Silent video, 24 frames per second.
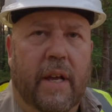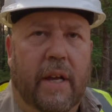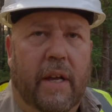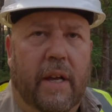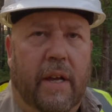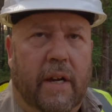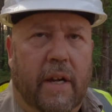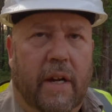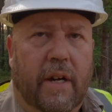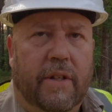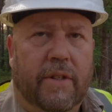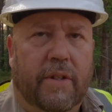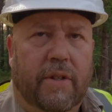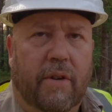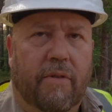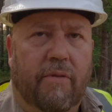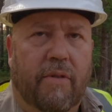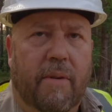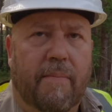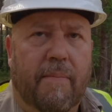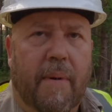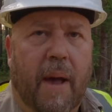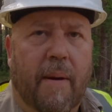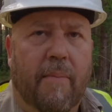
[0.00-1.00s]
and also
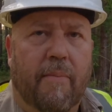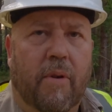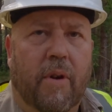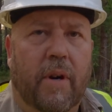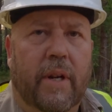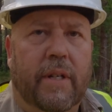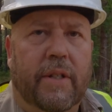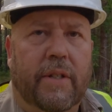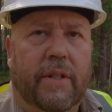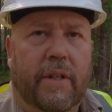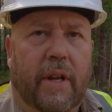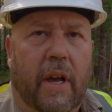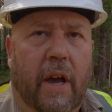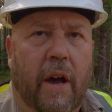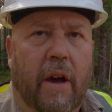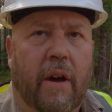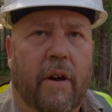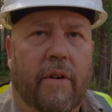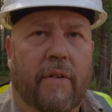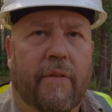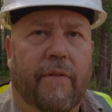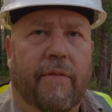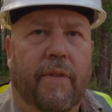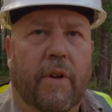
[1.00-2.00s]
remembrance
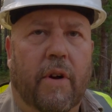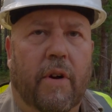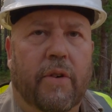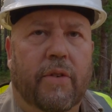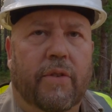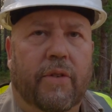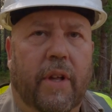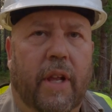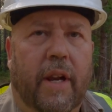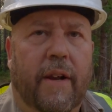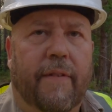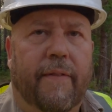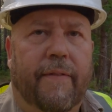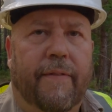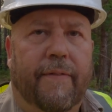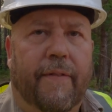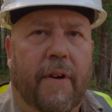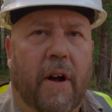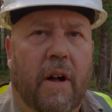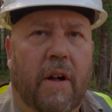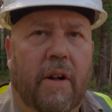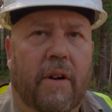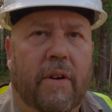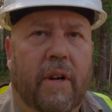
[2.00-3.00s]
of those that have
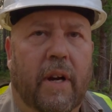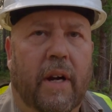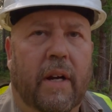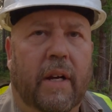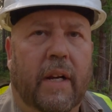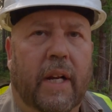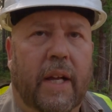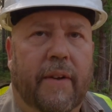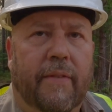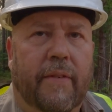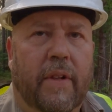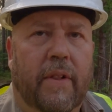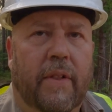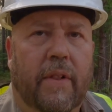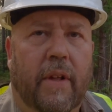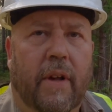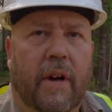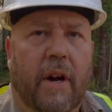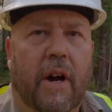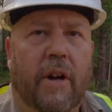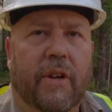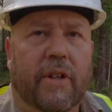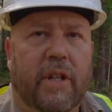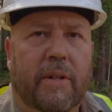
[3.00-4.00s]
fallen and given the
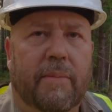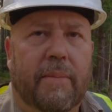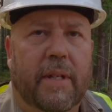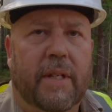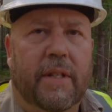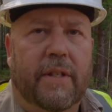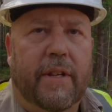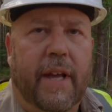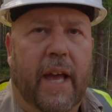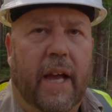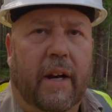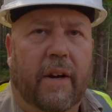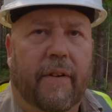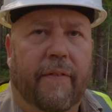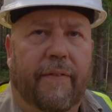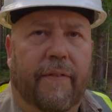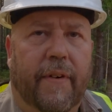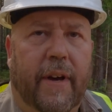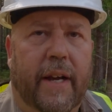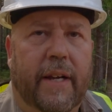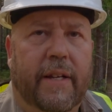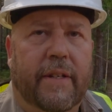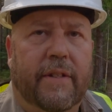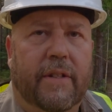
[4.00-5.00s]
ultimate
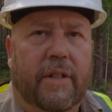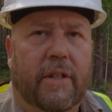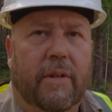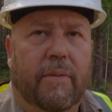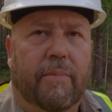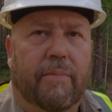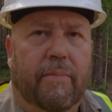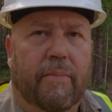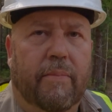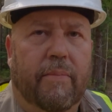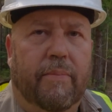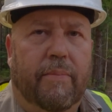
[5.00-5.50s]
sacrifice to